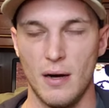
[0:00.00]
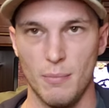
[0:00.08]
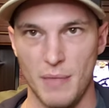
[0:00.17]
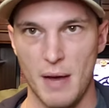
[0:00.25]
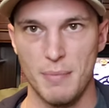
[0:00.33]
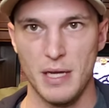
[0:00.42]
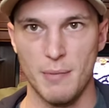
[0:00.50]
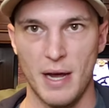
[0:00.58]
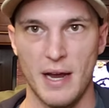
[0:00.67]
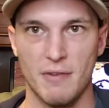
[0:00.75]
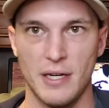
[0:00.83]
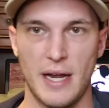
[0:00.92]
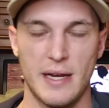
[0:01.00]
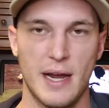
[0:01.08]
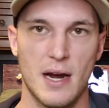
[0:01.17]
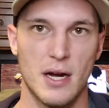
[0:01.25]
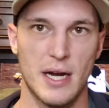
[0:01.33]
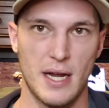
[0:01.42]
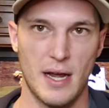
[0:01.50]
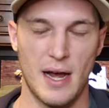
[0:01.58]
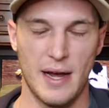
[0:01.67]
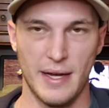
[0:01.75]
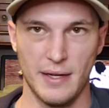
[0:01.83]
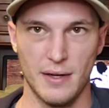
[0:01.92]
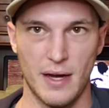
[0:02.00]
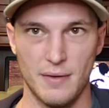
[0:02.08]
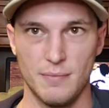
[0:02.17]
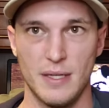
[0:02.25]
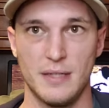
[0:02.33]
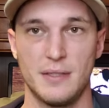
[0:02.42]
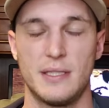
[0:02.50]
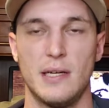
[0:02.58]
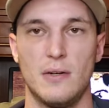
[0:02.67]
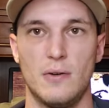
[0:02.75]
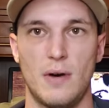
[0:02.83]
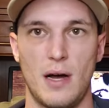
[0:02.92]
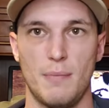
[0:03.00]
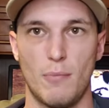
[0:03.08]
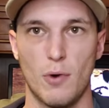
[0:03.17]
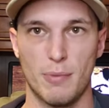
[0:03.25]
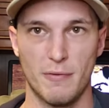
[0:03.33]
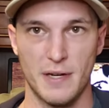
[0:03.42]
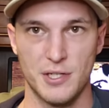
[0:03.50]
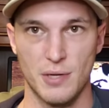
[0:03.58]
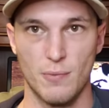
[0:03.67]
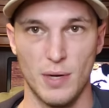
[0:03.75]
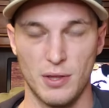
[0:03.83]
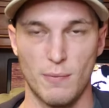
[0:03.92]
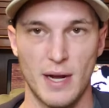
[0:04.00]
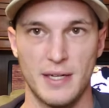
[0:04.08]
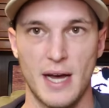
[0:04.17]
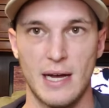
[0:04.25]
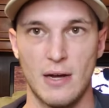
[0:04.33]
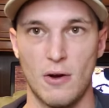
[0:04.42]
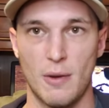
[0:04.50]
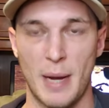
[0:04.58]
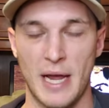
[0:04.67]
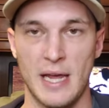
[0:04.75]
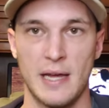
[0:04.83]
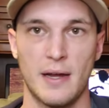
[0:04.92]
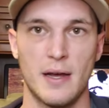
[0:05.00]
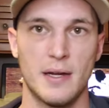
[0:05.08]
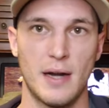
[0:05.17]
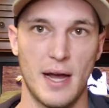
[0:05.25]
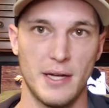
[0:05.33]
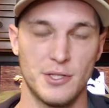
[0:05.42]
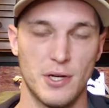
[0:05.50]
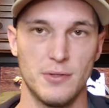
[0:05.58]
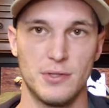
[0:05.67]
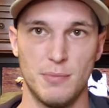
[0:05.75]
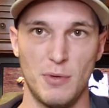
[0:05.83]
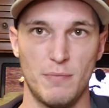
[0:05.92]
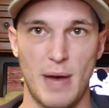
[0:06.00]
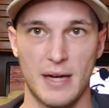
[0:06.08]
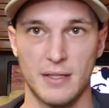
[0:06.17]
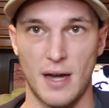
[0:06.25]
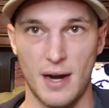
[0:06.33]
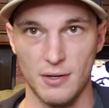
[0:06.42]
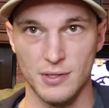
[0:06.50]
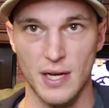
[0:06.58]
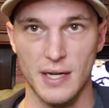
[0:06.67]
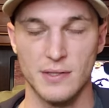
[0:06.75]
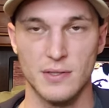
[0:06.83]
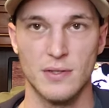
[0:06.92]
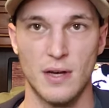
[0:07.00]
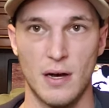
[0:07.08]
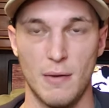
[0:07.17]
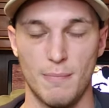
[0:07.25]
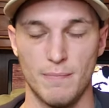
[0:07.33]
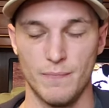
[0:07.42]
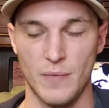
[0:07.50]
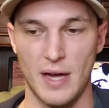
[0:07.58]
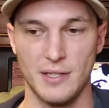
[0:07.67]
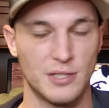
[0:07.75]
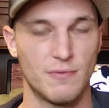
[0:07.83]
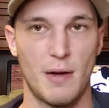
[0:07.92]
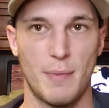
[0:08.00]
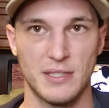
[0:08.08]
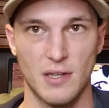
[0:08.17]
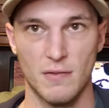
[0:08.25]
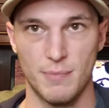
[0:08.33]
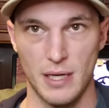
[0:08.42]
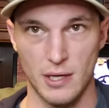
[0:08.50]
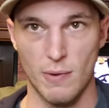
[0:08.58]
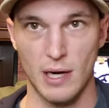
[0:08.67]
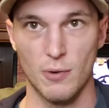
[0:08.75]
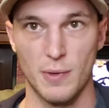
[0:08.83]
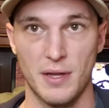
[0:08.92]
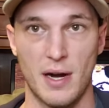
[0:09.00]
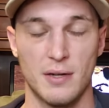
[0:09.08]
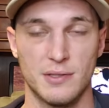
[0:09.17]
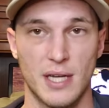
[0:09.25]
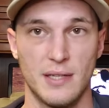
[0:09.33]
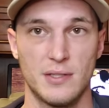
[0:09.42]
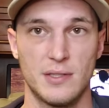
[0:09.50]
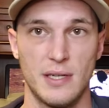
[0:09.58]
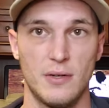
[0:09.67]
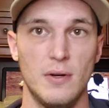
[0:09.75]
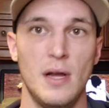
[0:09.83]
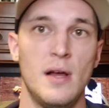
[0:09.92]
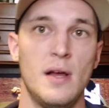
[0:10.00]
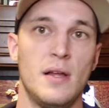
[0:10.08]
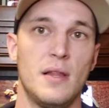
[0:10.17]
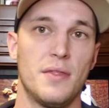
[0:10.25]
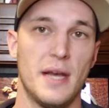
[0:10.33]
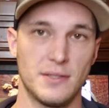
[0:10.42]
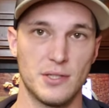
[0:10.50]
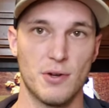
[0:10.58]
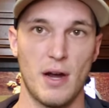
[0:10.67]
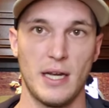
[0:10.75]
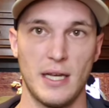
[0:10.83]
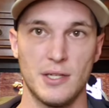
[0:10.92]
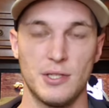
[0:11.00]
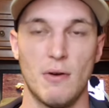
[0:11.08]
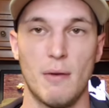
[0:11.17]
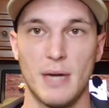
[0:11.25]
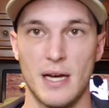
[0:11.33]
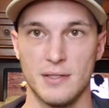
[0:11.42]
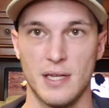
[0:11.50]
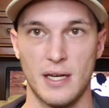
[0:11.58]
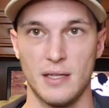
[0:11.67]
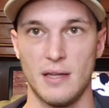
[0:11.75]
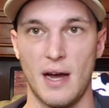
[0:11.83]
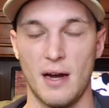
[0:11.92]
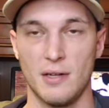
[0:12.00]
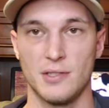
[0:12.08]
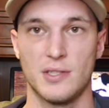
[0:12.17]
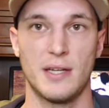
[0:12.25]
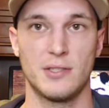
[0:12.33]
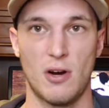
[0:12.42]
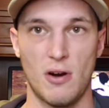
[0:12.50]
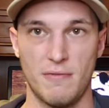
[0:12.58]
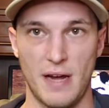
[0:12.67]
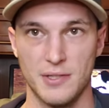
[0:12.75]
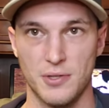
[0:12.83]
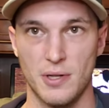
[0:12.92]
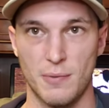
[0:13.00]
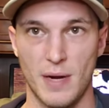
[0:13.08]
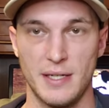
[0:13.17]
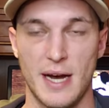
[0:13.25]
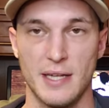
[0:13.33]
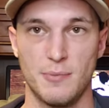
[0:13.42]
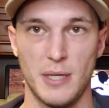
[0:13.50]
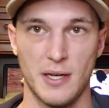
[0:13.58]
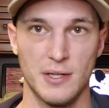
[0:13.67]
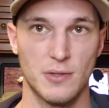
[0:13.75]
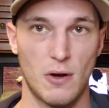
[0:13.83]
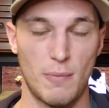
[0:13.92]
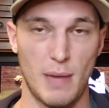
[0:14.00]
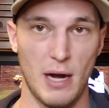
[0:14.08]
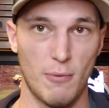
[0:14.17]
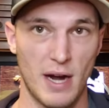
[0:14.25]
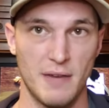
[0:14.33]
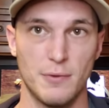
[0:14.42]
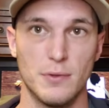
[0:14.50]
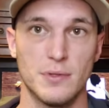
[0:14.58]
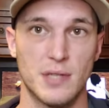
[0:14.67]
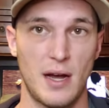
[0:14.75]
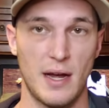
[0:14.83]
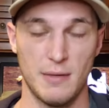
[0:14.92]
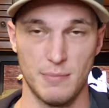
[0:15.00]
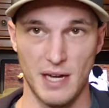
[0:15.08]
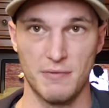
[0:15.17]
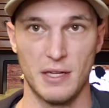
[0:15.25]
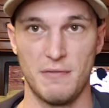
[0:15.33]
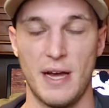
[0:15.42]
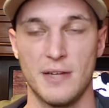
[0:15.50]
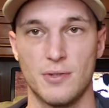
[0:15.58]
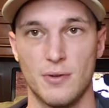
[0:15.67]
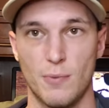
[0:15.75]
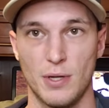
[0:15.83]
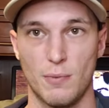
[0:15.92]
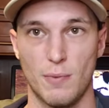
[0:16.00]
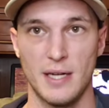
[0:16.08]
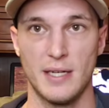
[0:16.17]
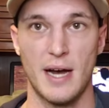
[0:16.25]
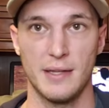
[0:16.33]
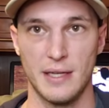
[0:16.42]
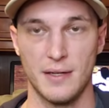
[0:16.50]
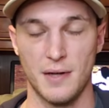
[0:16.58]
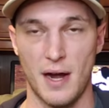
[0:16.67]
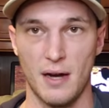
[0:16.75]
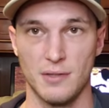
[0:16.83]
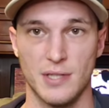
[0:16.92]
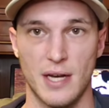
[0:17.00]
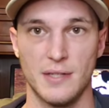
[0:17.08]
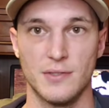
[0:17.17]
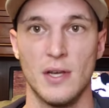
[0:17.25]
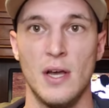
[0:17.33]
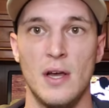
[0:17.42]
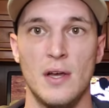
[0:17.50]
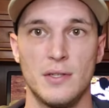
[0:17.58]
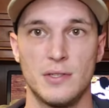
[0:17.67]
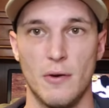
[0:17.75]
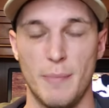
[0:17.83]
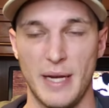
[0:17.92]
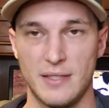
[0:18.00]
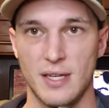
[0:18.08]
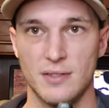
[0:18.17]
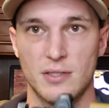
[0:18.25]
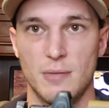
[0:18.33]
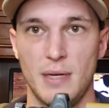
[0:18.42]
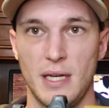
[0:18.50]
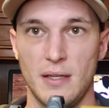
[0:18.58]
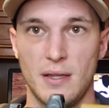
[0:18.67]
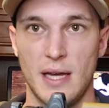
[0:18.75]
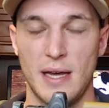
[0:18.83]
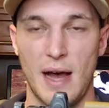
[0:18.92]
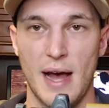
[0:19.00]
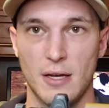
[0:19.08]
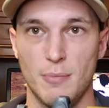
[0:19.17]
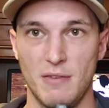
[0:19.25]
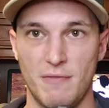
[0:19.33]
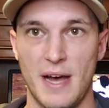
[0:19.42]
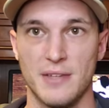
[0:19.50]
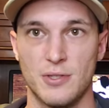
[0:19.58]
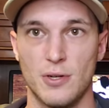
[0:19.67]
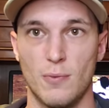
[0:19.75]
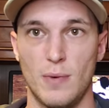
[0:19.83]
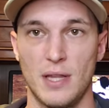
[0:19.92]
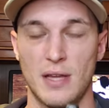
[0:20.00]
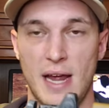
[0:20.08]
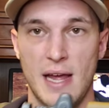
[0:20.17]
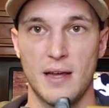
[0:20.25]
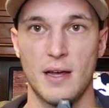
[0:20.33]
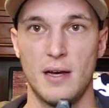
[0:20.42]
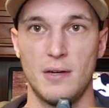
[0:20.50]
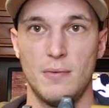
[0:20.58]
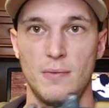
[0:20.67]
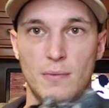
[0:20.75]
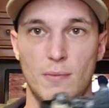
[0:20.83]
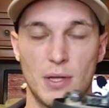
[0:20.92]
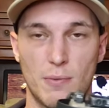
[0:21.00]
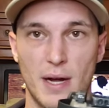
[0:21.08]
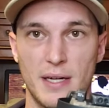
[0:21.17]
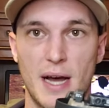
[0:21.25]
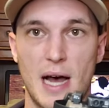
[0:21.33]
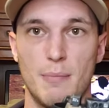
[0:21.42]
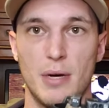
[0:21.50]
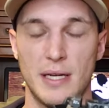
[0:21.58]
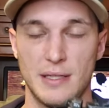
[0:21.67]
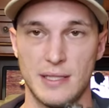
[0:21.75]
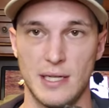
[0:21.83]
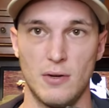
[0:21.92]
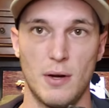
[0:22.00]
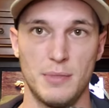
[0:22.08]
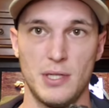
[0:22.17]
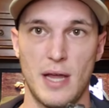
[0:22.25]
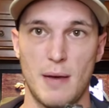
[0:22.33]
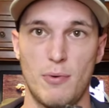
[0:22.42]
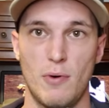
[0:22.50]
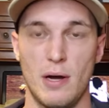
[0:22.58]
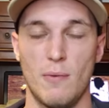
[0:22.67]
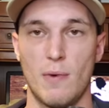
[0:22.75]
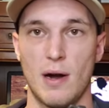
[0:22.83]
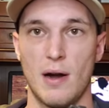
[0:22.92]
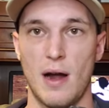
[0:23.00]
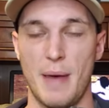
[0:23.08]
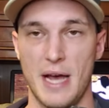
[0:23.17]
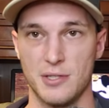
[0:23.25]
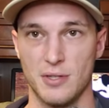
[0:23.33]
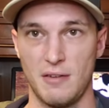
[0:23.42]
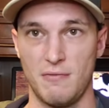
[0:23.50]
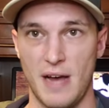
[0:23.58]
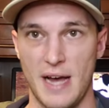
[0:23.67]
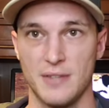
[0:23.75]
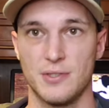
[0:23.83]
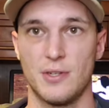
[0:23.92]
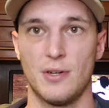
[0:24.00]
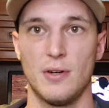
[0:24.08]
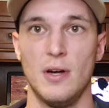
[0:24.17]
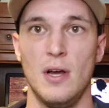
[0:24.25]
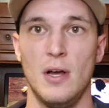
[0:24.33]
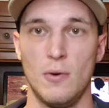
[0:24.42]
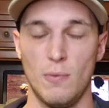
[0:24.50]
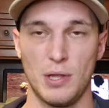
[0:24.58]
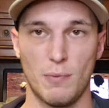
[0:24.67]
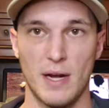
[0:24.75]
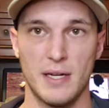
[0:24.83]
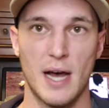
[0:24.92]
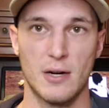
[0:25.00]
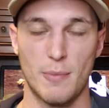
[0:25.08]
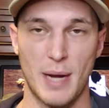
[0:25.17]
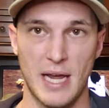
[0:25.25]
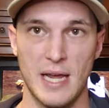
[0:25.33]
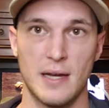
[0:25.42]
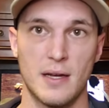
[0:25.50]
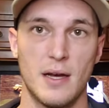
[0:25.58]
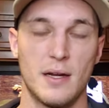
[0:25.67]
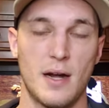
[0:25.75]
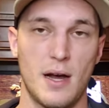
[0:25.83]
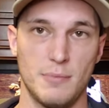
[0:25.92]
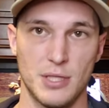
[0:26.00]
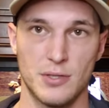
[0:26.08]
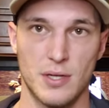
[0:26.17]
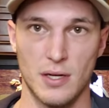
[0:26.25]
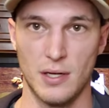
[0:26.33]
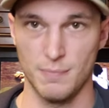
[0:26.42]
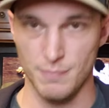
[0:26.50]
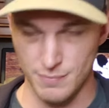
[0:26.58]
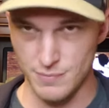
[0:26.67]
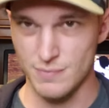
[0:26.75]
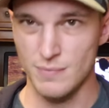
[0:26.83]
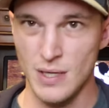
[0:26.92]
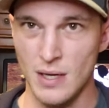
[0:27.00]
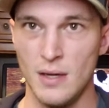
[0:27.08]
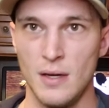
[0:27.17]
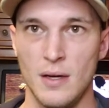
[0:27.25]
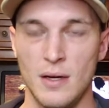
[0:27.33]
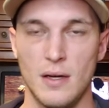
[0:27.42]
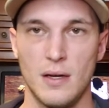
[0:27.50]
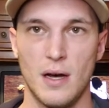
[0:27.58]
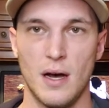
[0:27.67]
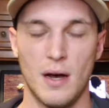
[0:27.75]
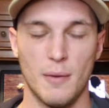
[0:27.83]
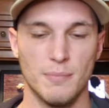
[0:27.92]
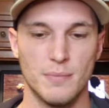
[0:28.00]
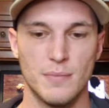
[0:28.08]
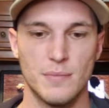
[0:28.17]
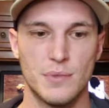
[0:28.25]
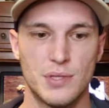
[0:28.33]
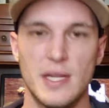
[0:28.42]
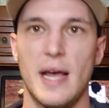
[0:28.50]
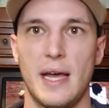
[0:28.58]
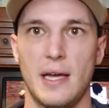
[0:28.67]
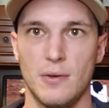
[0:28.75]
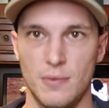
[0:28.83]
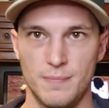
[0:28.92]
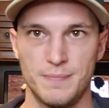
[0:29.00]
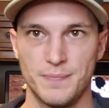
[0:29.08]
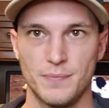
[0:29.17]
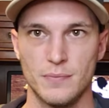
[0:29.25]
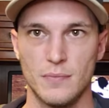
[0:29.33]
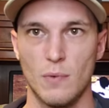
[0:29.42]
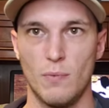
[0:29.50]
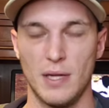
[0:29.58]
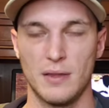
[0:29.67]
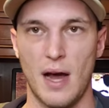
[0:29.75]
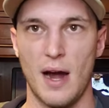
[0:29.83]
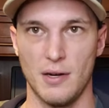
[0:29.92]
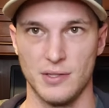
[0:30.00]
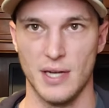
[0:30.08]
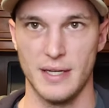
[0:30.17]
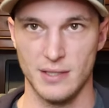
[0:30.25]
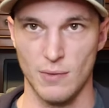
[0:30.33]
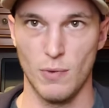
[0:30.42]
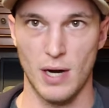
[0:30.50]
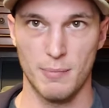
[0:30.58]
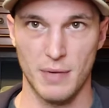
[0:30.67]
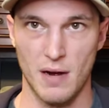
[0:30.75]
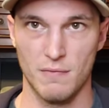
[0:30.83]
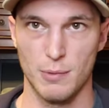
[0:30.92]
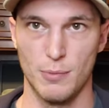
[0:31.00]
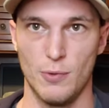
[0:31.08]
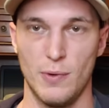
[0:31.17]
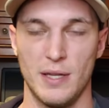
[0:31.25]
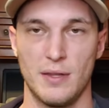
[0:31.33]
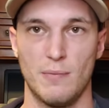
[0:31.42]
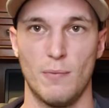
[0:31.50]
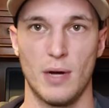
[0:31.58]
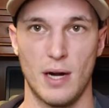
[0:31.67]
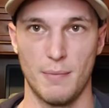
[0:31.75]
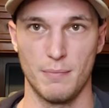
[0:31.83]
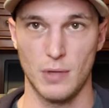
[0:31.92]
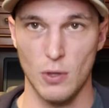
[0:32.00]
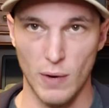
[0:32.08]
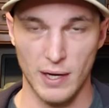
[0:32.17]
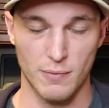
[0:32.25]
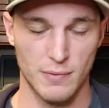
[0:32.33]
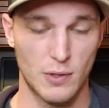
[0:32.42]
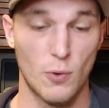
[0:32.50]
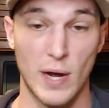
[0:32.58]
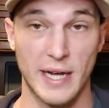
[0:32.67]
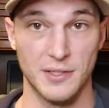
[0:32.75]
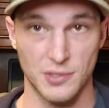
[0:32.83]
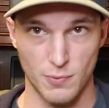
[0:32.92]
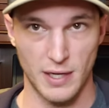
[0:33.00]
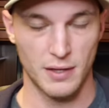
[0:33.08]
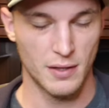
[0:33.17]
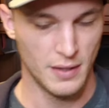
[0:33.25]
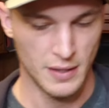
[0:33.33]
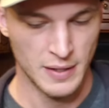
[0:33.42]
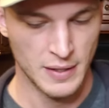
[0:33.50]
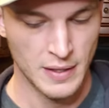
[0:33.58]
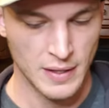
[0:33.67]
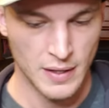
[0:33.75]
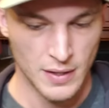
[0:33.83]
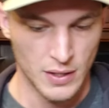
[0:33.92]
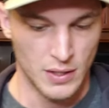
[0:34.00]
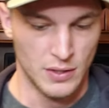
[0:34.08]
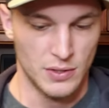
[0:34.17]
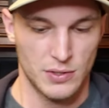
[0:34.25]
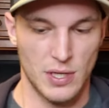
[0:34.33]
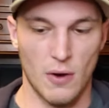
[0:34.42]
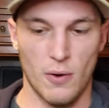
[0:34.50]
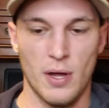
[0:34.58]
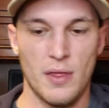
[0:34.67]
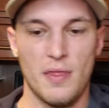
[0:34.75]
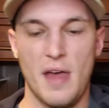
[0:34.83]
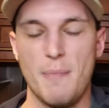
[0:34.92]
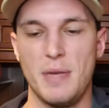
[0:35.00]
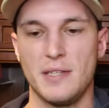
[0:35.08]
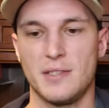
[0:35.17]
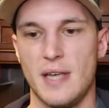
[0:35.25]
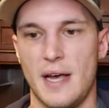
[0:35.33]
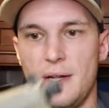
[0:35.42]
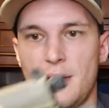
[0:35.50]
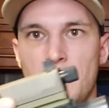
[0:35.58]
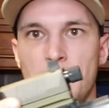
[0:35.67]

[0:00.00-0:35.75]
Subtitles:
That being my everyday carry, until I'm more proficient with a red dot on my handgun, I chose to move back to iron sights. I just find myself being quicker with iron sights still. That's a training issue. I'm not saying that iron sights are faster than red dots, because on my rifles, I am definitely faster with a red dot than iron sights. So it makes sense to me that I could be faster with a handgun with a red dot, but until I'm to that point where I'm actually faster with a red dot on my handgun, I'm just going to stay with the iron sights and what I'm comfortable with and what I'm quickest with. So that being said,